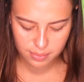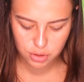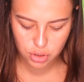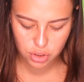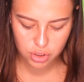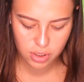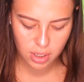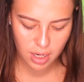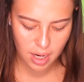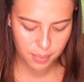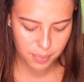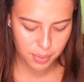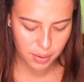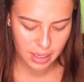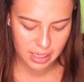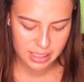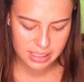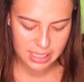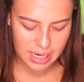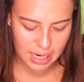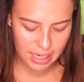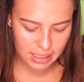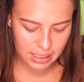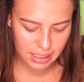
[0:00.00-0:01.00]
I'm just gonna put a
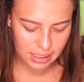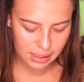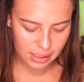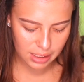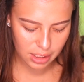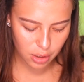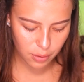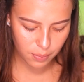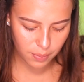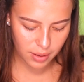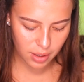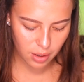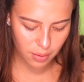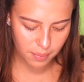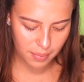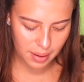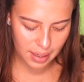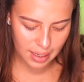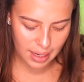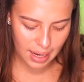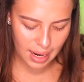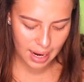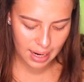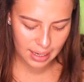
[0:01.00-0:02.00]
tiny little bit on
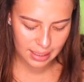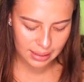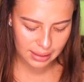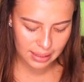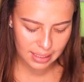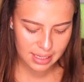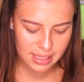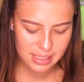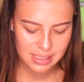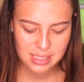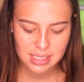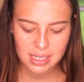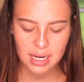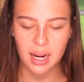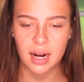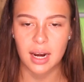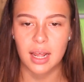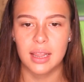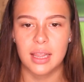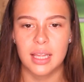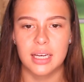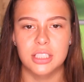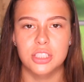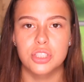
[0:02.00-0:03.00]
my eyelids, kind
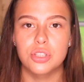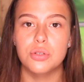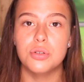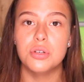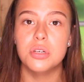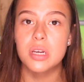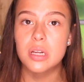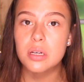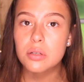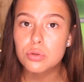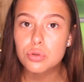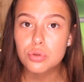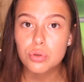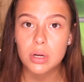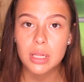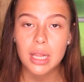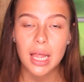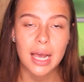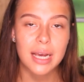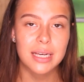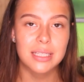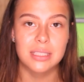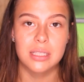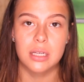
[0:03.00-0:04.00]
of like to
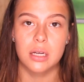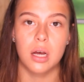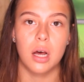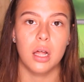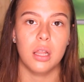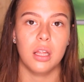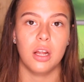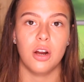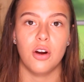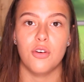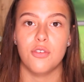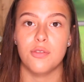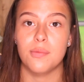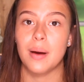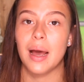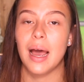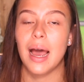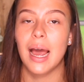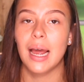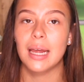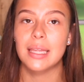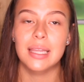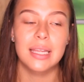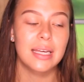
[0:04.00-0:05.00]
neutralize the color of my
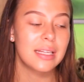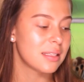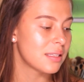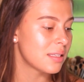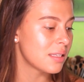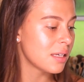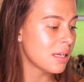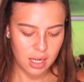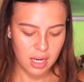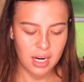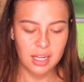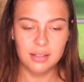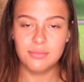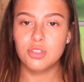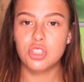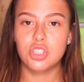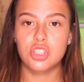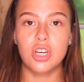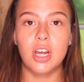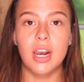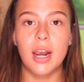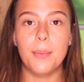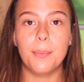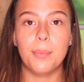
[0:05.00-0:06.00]
eyelids, and I'm
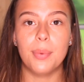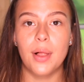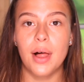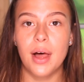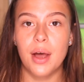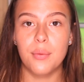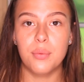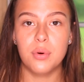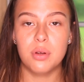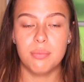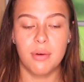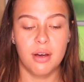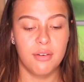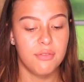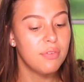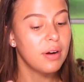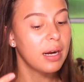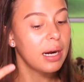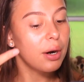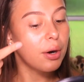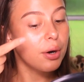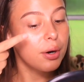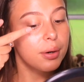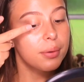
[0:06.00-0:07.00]
just gonna apply with my
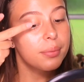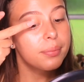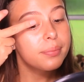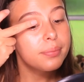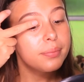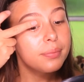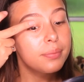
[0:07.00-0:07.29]
finger.